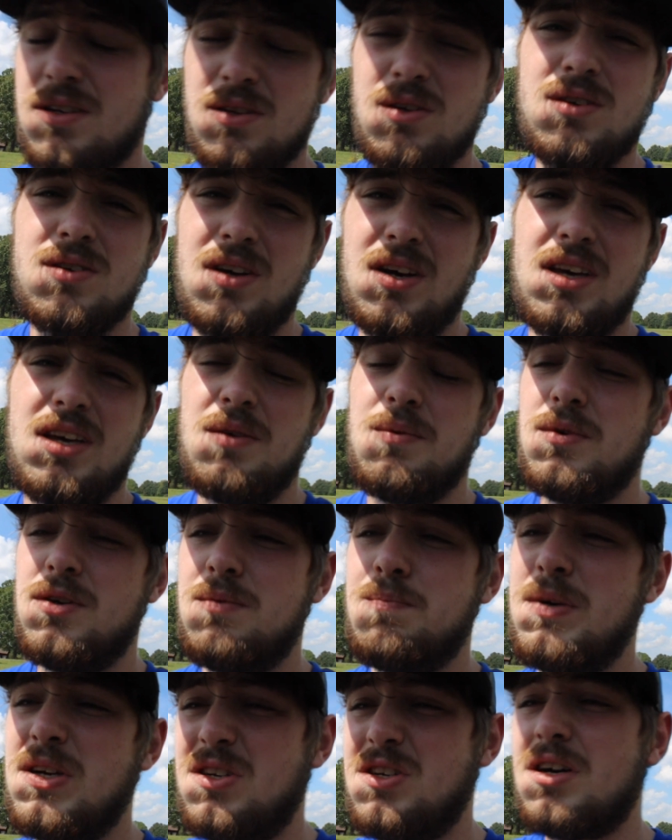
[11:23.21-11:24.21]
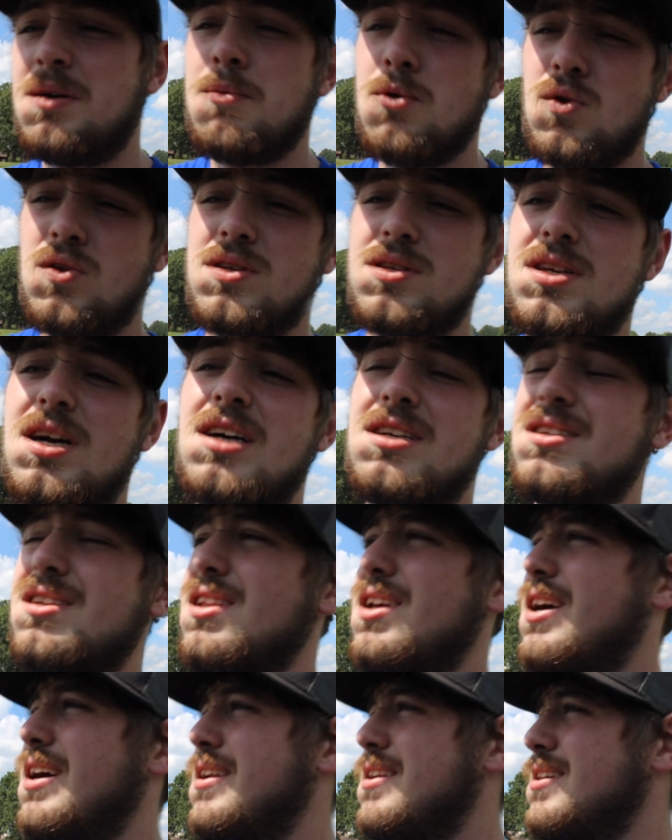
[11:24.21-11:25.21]
looks like he would be double the size
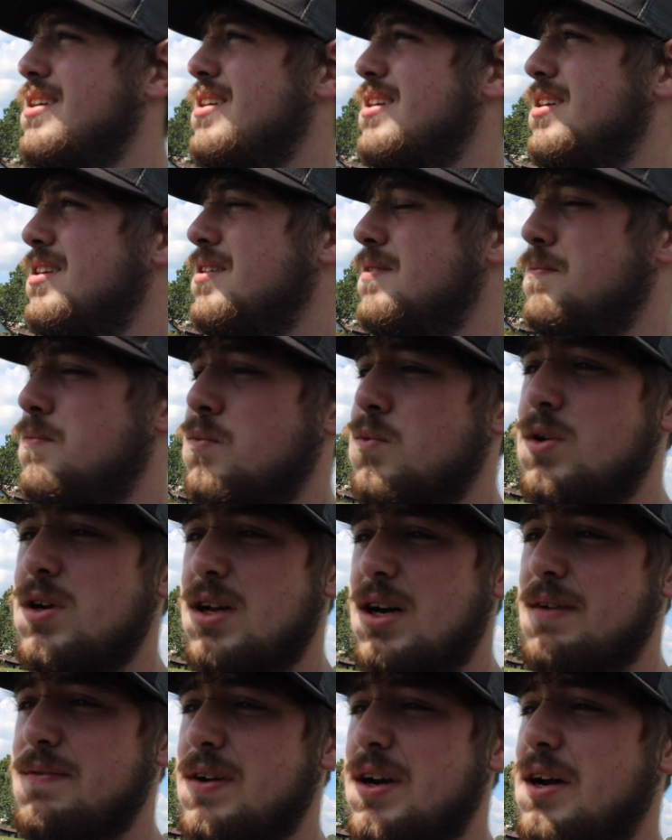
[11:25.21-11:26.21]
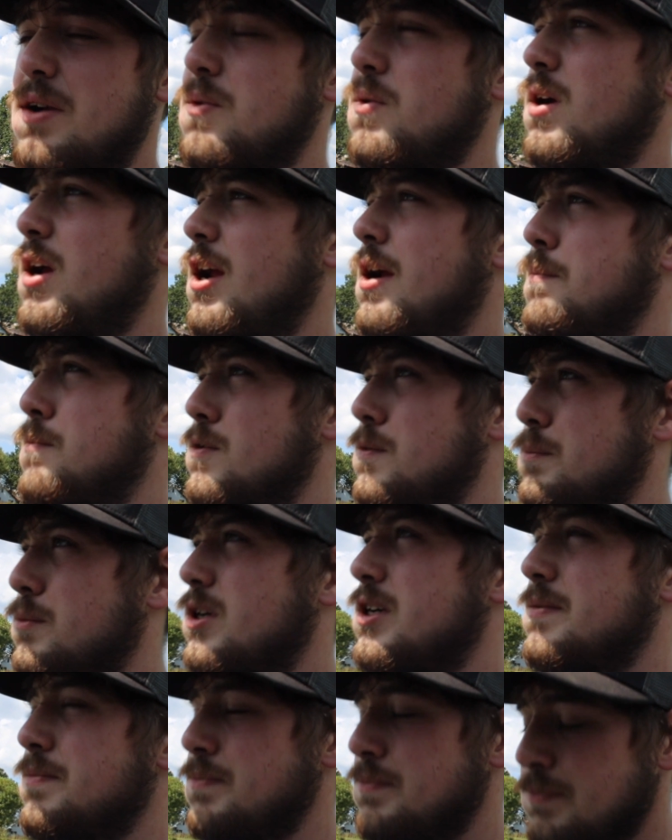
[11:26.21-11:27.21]
of that, what I've got on camera, but